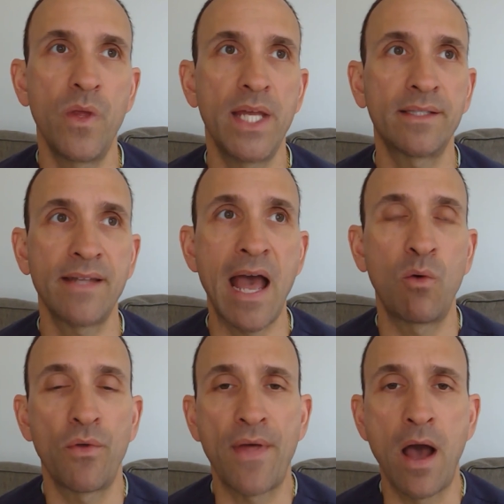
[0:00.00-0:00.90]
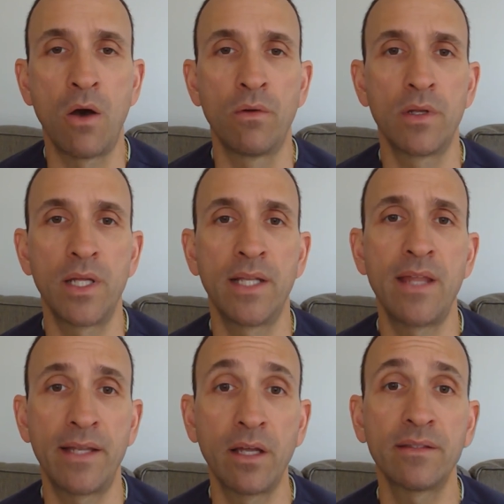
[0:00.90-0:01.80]
it's not without,
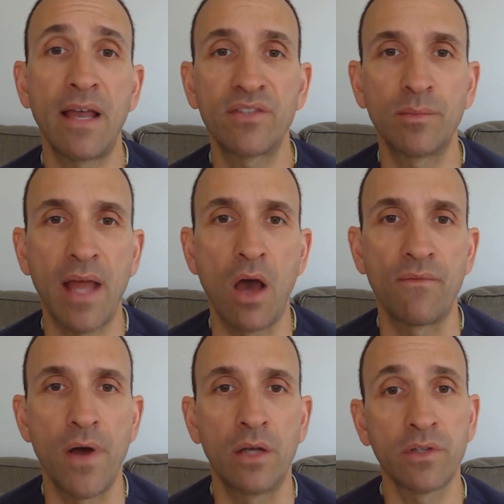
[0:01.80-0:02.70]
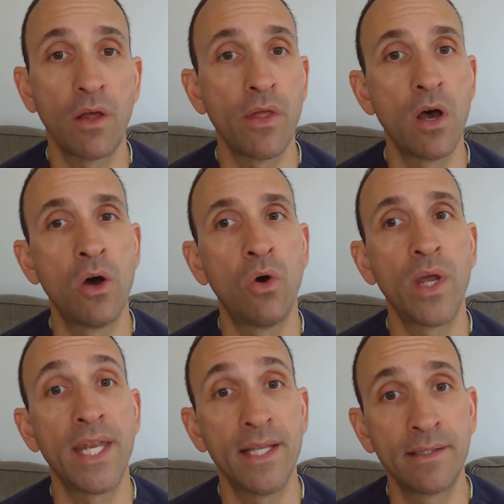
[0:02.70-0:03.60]
it does have some downfalls, although
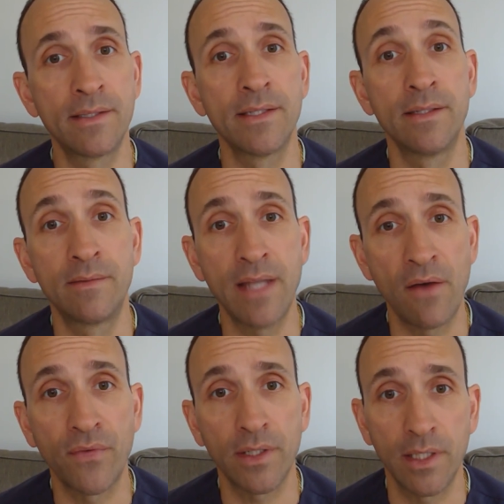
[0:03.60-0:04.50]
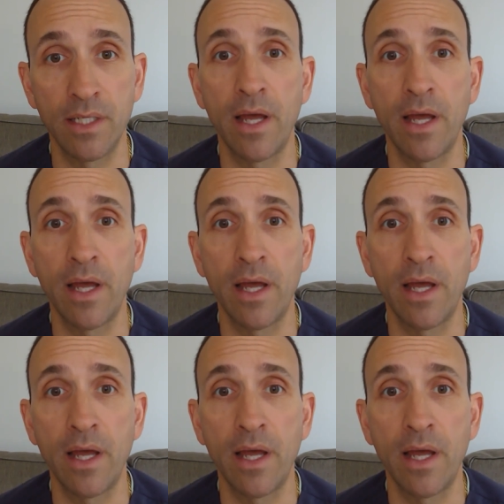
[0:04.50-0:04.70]
it is definitely